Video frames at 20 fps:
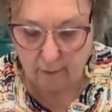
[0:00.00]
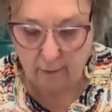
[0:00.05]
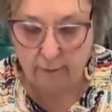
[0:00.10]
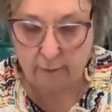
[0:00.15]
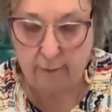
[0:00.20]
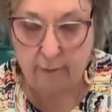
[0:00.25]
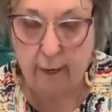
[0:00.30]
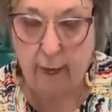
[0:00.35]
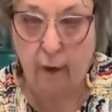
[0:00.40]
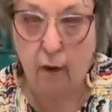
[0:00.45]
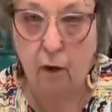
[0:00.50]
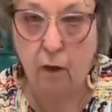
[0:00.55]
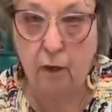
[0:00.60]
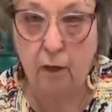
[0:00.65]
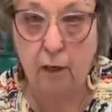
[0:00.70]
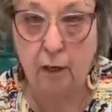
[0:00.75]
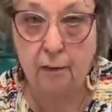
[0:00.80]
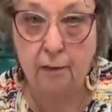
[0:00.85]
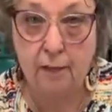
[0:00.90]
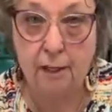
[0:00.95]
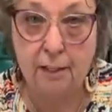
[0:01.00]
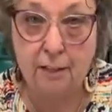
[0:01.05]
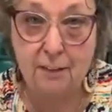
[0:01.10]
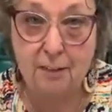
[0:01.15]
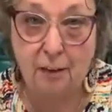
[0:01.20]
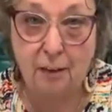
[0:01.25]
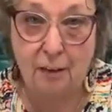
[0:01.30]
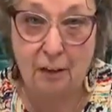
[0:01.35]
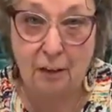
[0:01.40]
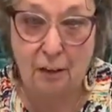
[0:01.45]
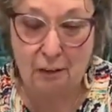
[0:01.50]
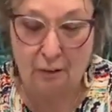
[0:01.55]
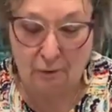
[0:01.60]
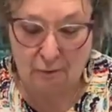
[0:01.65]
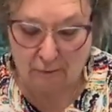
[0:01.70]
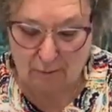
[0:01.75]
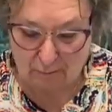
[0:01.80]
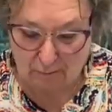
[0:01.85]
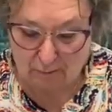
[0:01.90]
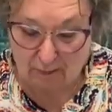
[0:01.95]
Scout. It's our
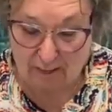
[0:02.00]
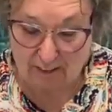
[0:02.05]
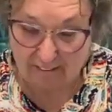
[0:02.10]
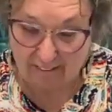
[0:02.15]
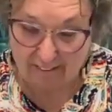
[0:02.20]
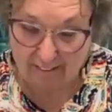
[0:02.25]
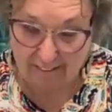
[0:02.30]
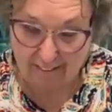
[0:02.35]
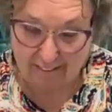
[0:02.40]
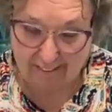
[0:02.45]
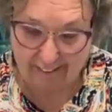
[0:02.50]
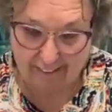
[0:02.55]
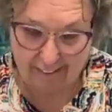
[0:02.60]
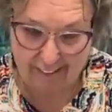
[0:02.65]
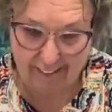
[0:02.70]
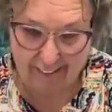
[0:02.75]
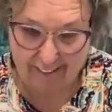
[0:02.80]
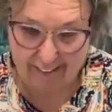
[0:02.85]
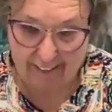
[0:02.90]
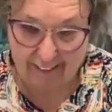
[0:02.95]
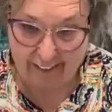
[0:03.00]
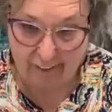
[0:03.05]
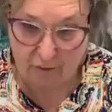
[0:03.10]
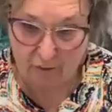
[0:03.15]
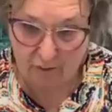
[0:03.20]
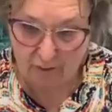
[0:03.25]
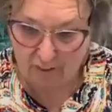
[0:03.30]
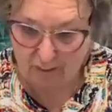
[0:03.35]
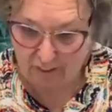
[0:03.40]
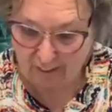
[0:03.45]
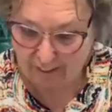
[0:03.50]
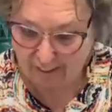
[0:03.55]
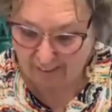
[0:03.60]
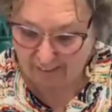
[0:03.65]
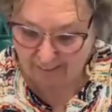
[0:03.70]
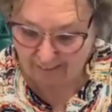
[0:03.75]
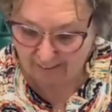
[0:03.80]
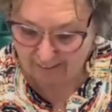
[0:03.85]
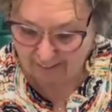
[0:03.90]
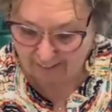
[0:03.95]
color of the month, and like I was
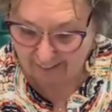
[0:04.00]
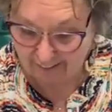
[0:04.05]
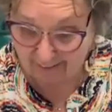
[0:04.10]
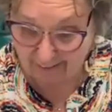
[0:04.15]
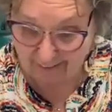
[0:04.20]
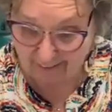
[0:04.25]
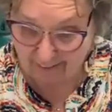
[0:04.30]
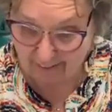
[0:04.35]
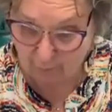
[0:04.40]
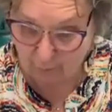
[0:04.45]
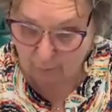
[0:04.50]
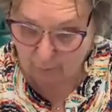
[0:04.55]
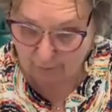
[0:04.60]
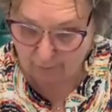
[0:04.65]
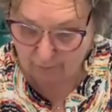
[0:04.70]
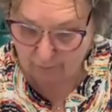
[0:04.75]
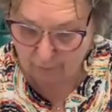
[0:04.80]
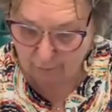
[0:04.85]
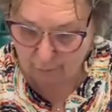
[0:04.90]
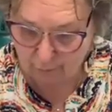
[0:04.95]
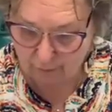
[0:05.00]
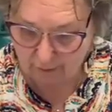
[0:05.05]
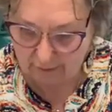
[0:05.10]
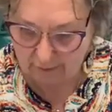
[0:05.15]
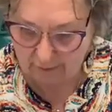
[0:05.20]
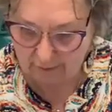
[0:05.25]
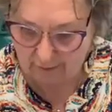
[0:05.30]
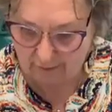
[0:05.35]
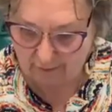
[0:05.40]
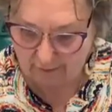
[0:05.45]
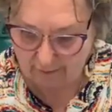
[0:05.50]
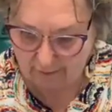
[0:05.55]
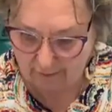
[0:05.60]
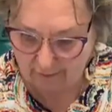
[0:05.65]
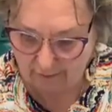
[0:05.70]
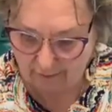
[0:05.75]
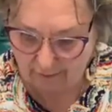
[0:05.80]
saying, today's like, what, the 14th?